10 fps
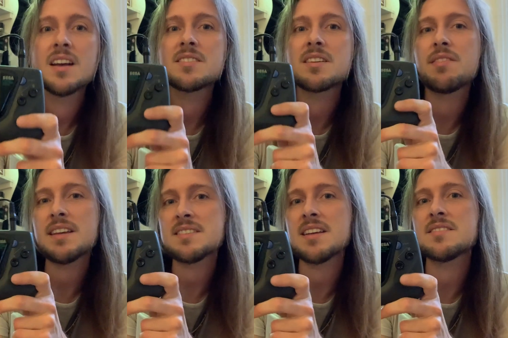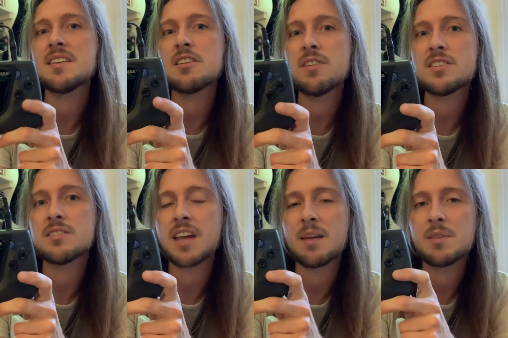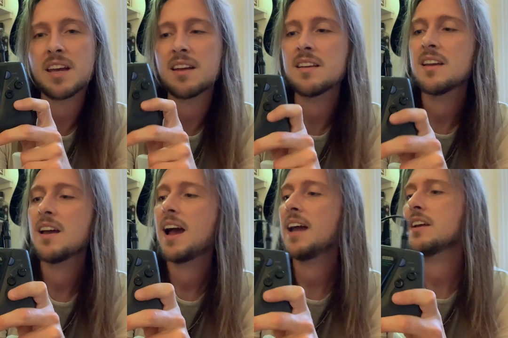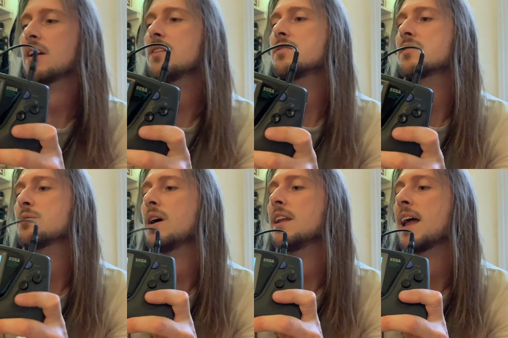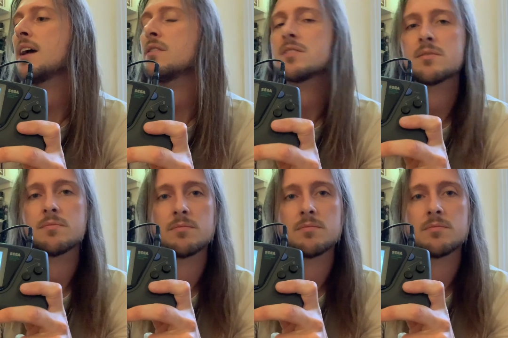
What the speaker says: So this is the original Game Gear, and it goes quite loud.